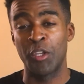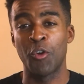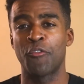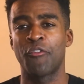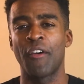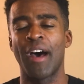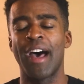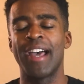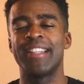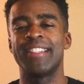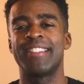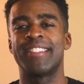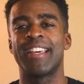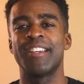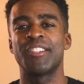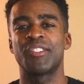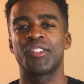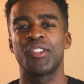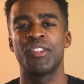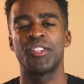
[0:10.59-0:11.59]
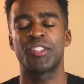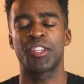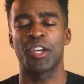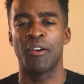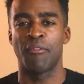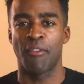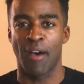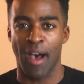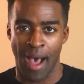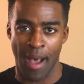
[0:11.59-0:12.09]
you'll find dozens
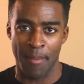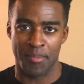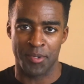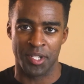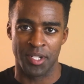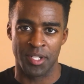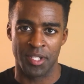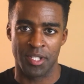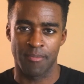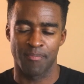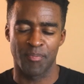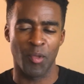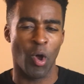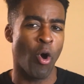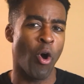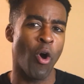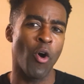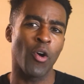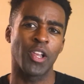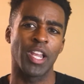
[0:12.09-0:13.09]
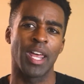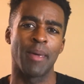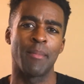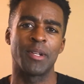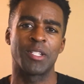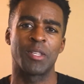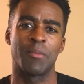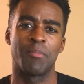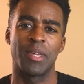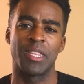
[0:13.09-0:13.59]
of options, all
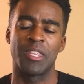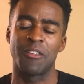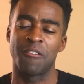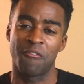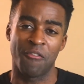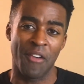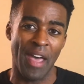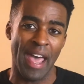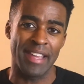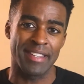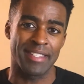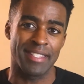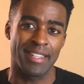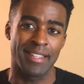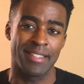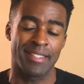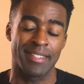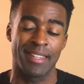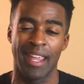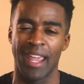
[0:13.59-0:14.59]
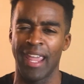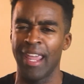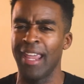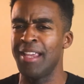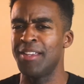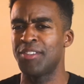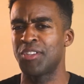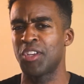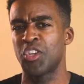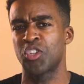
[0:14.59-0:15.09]
claiming to be the fastest,
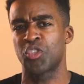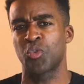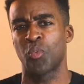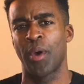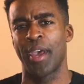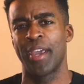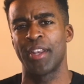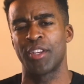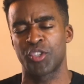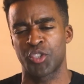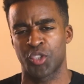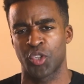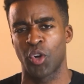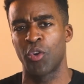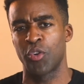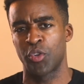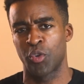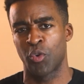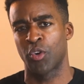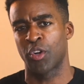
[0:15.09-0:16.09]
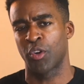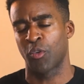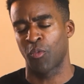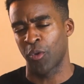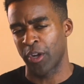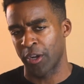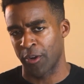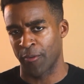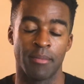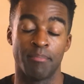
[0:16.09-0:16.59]
easiest way to start your
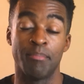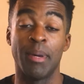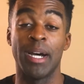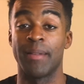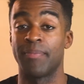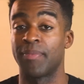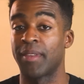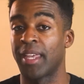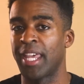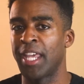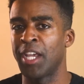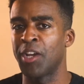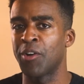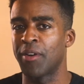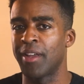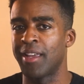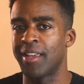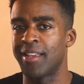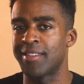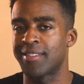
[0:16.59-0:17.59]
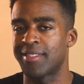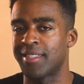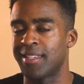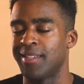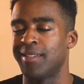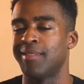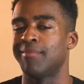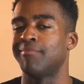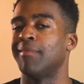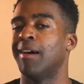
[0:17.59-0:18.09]
career. But here is
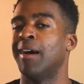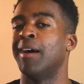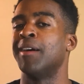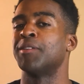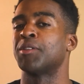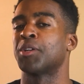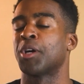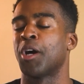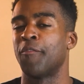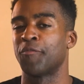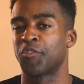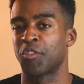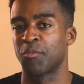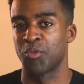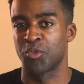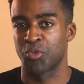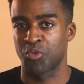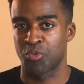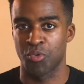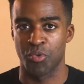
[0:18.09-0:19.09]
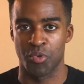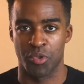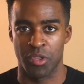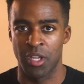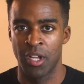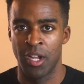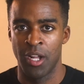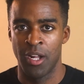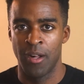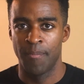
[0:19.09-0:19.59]
the uncomfortable
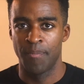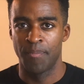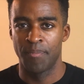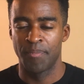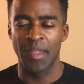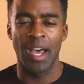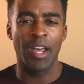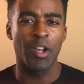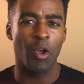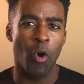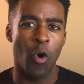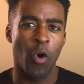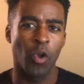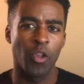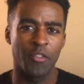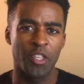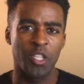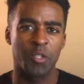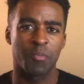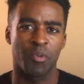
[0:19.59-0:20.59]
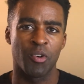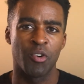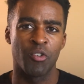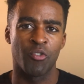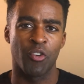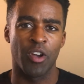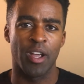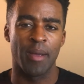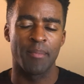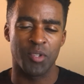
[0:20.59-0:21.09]
truth. Not all of these
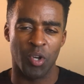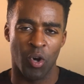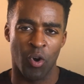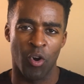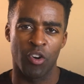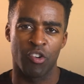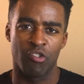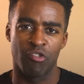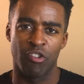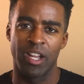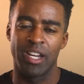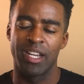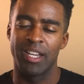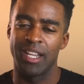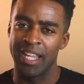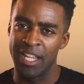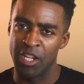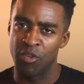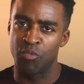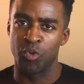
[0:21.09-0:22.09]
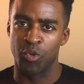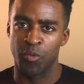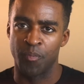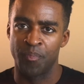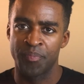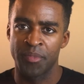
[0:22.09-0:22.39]
programs are created equal.